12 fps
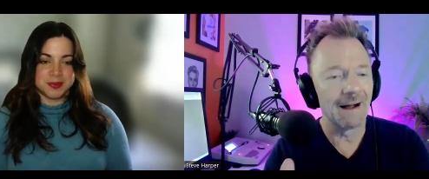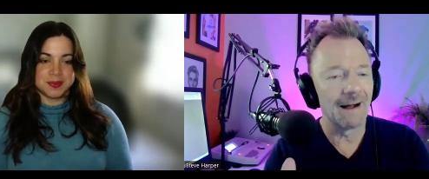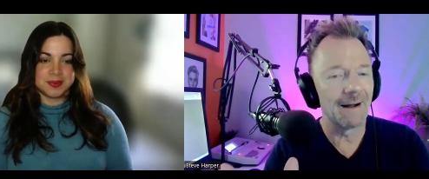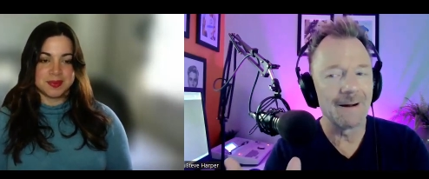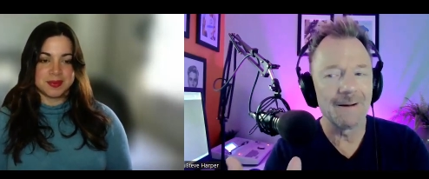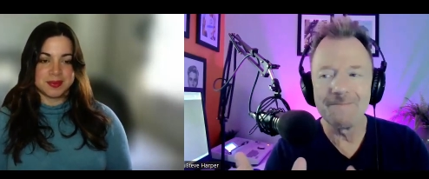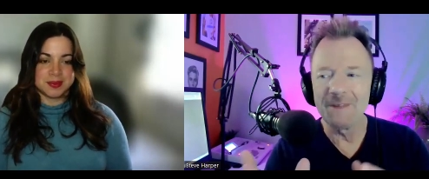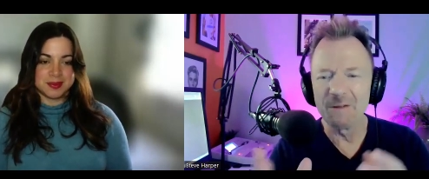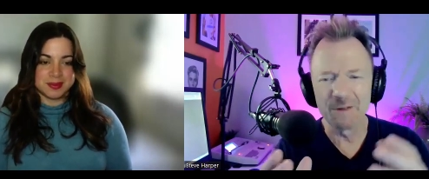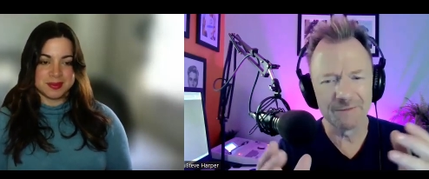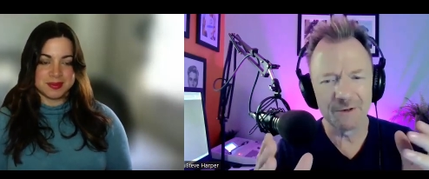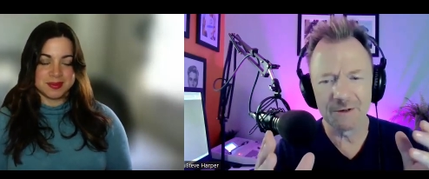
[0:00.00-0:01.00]
Speaker 1: Um, it
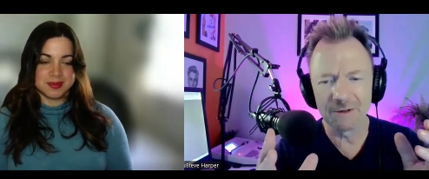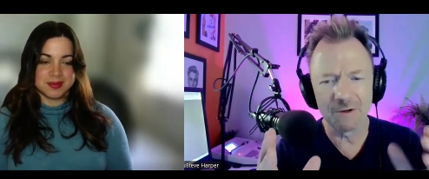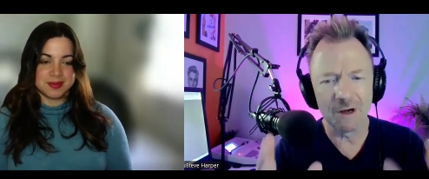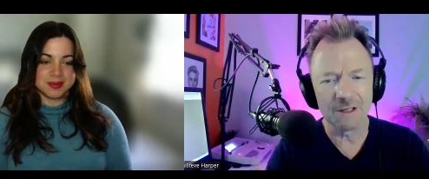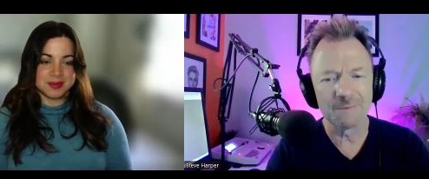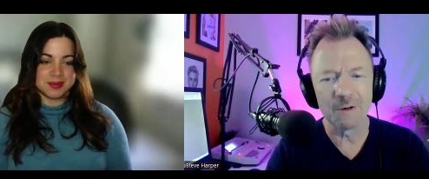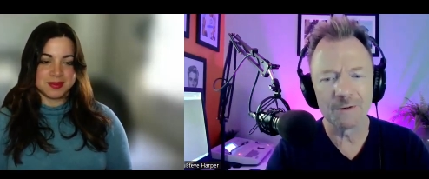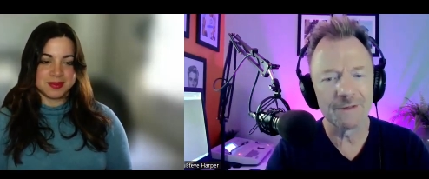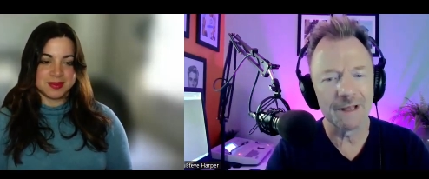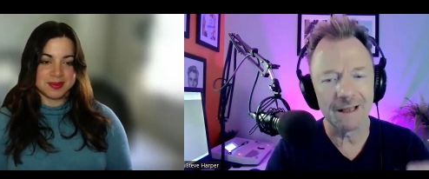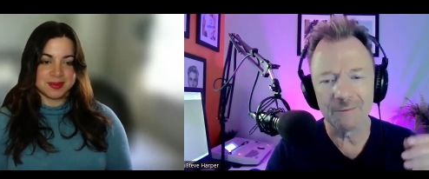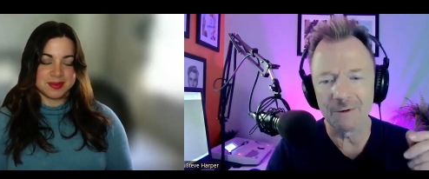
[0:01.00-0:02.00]
was for her daughter's
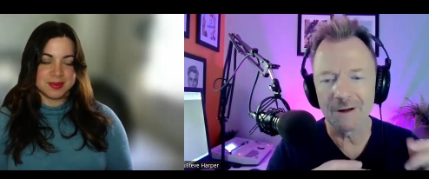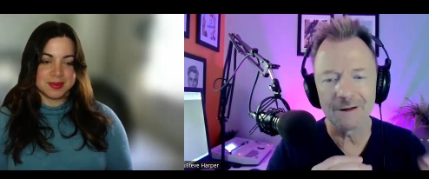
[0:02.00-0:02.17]
birthday. We